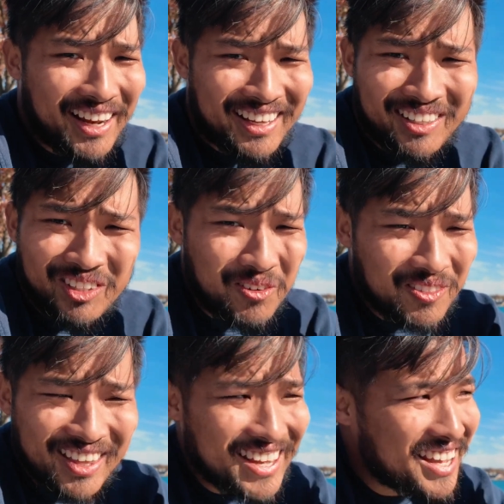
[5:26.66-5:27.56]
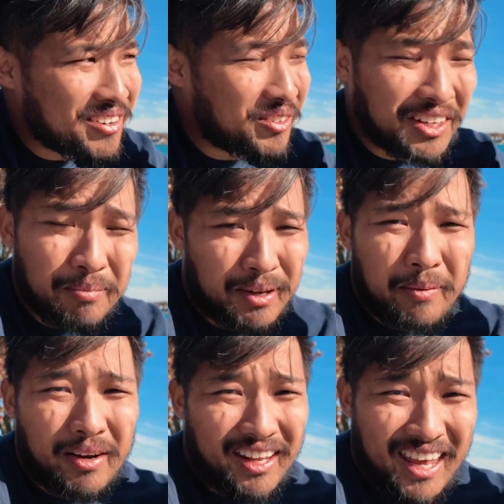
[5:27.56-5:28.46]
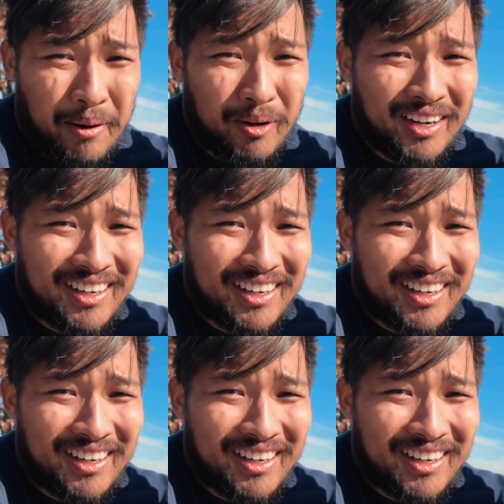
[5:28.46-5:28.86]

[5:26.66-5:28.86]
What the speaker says: I don't think I can really blame it on the camera.